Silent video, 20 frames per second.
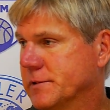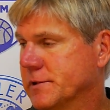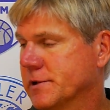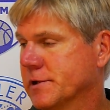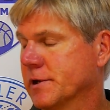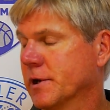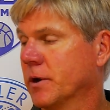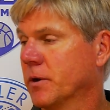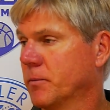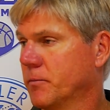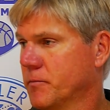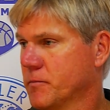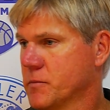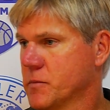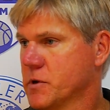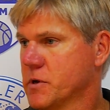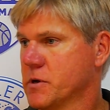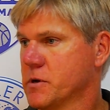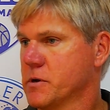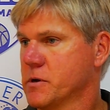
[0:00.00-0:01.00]
Uh-huh.
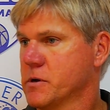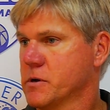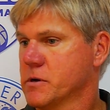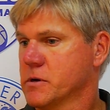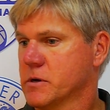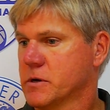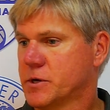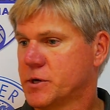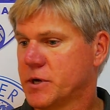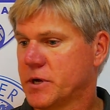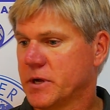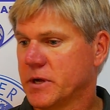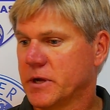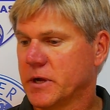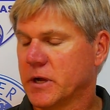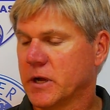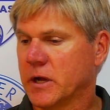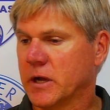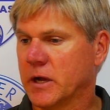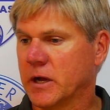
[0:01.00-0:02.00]
How much and in
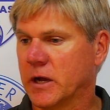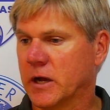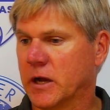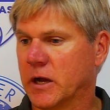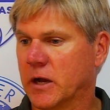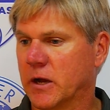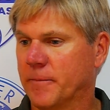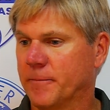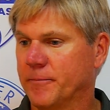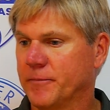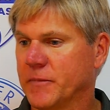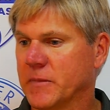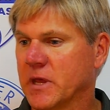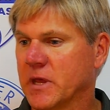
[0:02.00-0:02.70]
what way?